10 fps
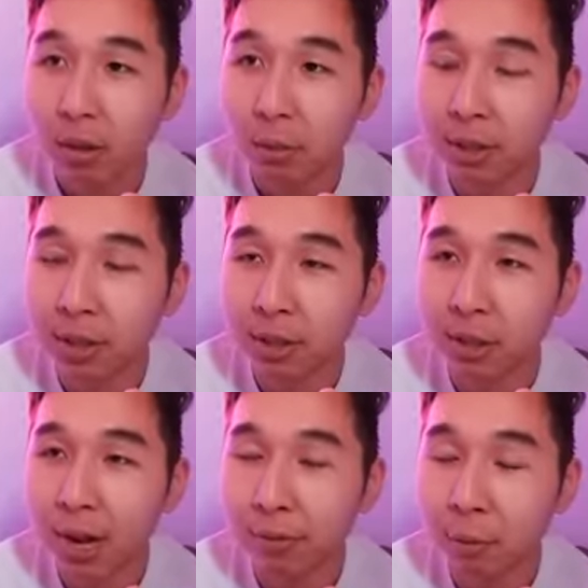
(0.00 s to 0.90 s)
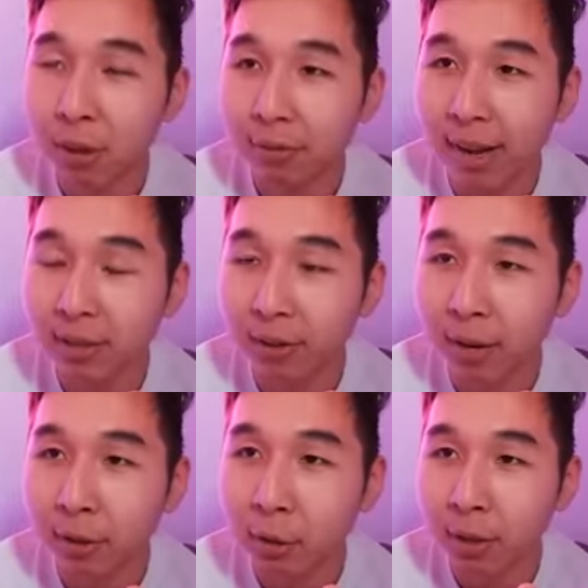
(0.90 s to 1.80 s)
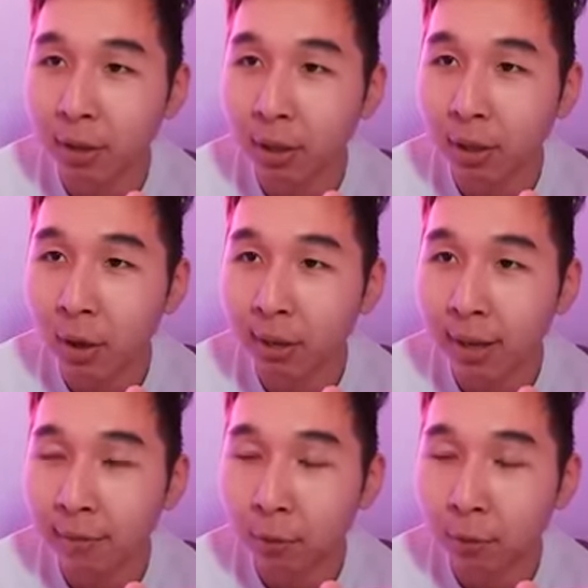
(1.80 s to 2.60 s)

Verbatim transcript: because you have a really fast fire So you, on that